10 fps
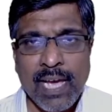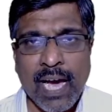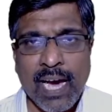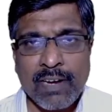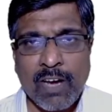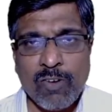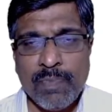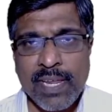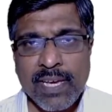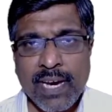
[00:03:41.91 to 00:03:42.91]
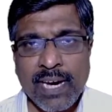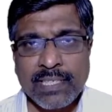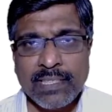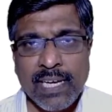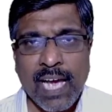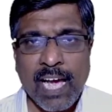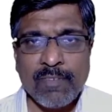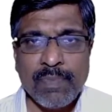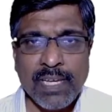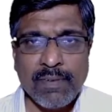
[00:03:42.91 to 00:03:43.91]
or how many cars have
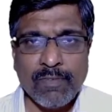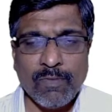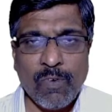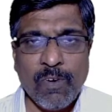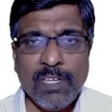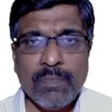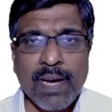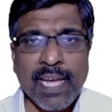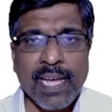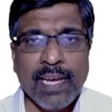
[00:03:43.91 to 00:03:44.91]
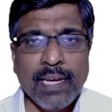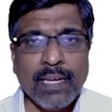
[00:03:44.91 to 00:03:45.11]
been owned by